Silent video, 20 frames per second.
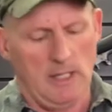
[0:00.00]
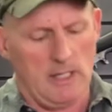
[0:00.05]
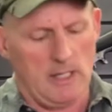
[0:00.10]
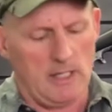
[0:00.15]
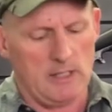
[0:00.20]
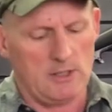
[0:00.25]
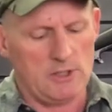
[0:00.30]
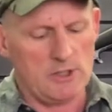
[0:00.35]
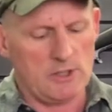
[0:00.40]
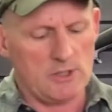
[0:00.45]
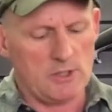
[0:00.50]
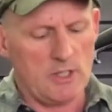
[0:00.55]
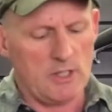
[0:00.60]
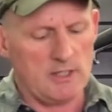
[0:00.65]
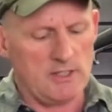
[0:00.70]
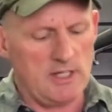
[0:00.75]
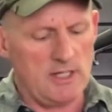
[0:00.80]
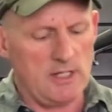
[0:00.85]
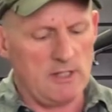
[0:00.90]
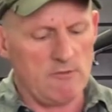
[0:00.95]
It's just
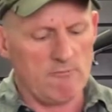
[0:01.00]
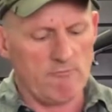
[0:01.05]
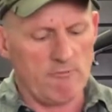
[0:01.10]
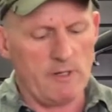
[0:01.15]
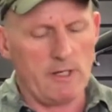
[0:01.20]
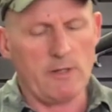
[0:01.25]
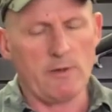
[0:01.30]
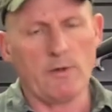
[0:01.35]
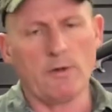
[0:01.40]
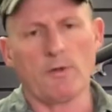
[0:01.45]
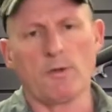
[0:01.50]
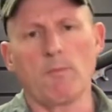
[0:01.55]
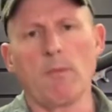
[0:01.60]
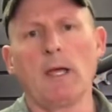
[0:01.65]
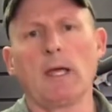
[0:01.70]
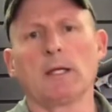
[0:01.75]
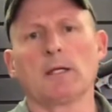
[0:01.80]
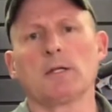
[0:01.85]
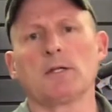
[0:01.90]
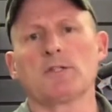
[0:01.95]
got 10 rare earth
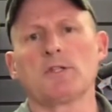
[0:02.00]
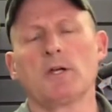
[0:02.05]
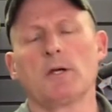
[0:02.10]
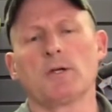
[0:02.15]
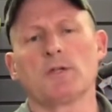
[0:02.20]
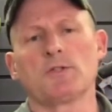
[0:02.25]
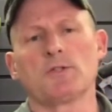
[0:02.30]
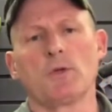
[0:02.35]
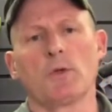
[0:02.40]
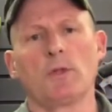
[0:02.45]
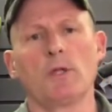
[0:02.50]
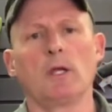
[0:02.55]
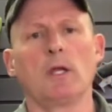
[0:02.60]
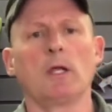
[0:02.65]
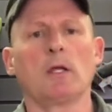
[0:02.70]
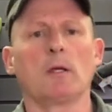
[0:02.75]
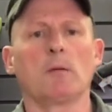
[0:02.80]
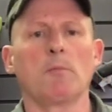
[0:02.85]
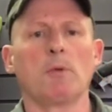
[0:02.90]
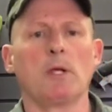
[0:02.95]
magnets here so that
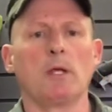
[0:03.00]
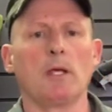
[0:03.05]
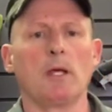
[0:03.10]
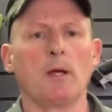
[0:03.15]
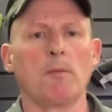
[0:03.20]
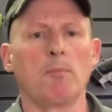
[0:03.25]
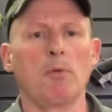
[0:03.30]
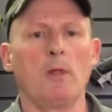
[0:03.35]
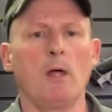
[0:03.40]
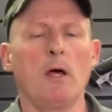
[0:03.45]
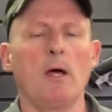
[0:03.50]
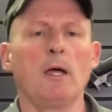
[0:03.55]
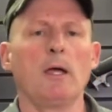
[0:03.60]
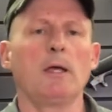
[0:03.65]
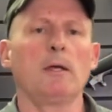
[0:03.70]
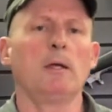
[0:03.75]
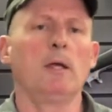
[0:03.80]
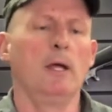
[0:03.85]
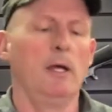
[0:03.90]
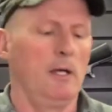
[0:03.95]
it can be
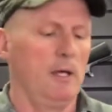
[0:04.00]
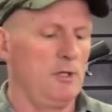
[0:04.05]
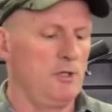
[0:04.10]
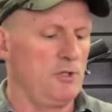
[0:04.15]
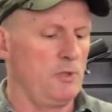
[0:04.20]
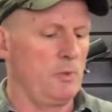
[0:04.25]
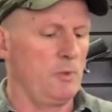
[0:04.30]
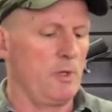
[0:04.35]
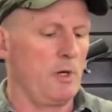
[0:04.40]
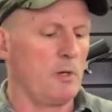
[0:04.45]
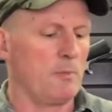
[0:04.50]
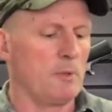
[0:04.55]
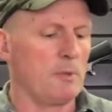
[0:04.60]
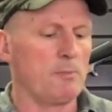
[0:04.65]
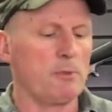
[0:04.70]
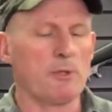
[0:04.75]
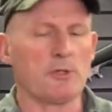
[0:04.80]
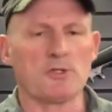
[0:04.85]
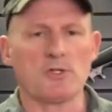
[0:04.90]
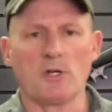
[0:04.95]
applied to an armored
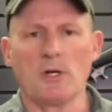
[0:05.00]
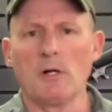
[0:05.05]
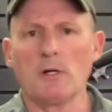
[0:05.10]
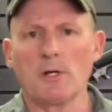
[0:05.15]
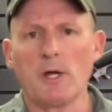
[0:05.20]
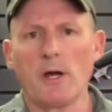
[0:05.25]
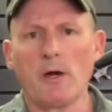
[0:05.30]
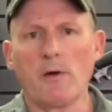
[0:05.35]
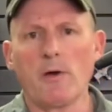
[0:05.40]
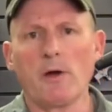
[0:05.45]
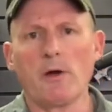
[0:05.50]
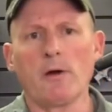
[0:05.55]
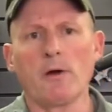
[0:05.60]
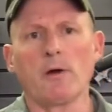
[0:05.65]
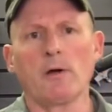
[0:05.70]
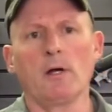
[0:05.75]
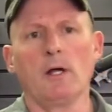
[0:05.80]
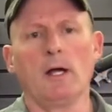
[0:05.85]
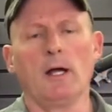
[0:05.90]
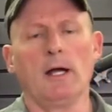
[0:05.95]
personnel
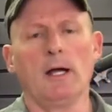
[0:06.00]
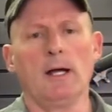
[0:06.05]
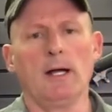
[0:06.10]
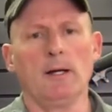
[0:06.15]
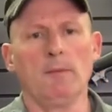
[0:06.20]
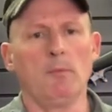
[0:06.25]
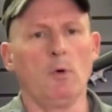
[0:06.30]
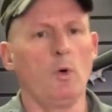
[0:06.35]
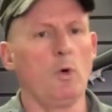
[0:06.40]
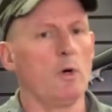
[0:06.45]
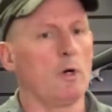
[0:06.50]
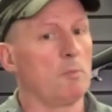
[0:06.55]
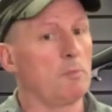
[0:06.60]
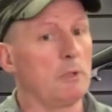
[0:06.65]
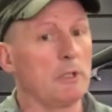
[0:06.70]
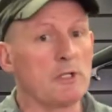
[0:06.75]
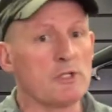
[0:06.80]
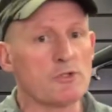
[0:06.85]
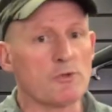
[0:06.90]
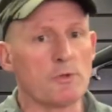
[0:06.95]
carrier or a
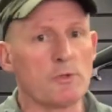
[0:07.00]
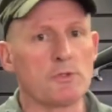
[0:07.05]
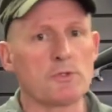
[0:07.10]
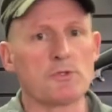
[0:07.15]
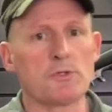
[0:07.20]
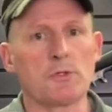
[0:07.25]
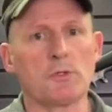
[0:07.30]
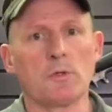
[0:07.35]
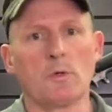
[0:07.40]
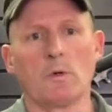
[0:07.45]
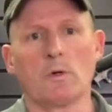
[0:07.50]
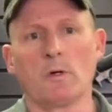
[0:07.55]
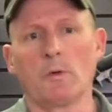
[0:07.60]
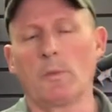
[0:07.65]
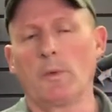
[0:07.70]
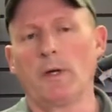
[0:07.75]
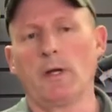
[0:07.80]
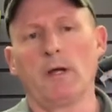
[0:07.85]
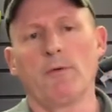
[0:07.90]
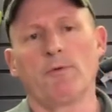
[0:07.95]
police cruiser or
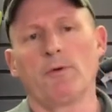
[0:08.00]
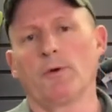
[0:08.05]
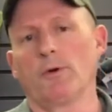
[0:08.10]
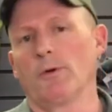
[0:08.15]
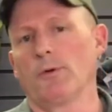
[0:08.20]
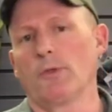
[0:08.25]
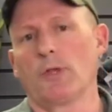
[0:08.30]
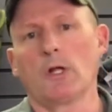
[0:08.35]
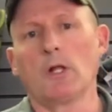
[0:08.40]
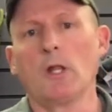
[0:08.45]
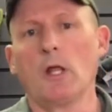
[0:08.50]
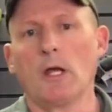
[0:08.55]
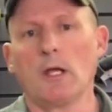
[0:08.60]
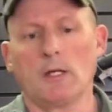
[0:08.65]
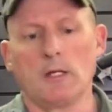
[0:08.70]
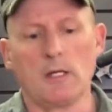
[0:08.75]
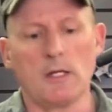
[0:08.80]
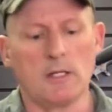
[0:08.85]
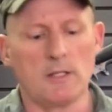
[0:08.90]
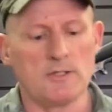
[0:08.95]
whatever the
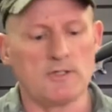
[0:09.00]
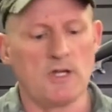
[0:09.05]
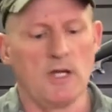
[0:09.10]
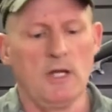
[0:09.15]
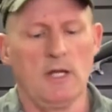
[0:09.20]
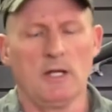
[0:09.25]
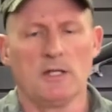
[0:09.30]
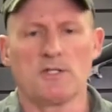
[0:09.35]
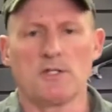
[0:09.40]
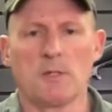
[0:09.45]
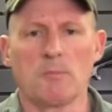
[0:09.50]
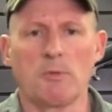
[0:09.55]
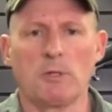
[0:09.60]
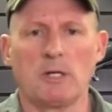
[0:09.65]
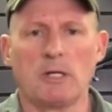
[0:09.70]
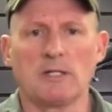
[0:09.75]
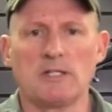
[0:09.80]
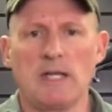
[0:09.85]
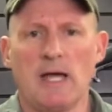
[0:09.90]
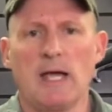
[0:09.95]
client needs.
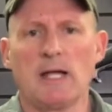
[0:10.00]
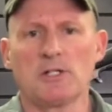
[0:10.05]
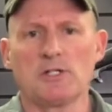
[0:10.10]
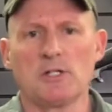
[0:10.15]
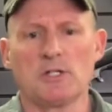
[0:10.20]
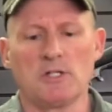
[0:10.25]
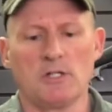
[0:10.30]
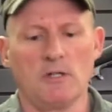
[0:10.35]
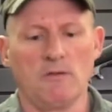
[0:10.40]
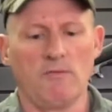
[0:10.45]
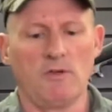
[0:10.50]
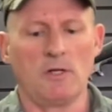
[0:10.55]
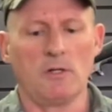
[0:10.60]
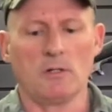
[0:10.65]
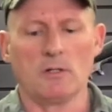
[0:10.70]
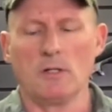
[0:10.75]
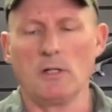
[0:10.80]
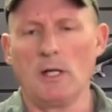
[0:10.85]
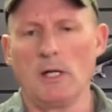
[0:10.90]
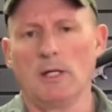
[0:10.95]
Simply attach it to the
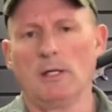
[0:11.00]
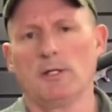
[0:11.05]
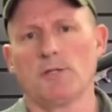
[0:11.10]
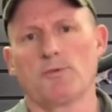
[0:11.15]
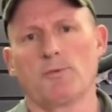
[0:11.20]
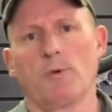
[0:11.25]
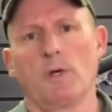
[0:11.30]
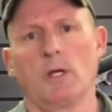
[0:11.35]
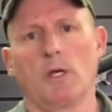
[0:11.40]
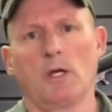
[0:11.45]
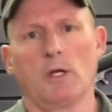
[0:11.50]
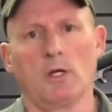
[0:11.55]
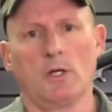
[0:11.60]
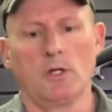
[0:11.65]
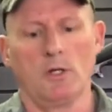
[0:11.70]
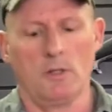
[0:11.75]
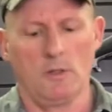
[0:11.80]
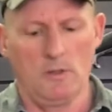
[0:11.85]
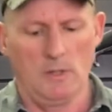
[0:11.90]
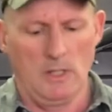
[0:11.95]
vehicle and it's ready to
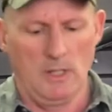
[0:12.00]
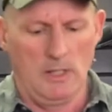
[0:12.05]
go.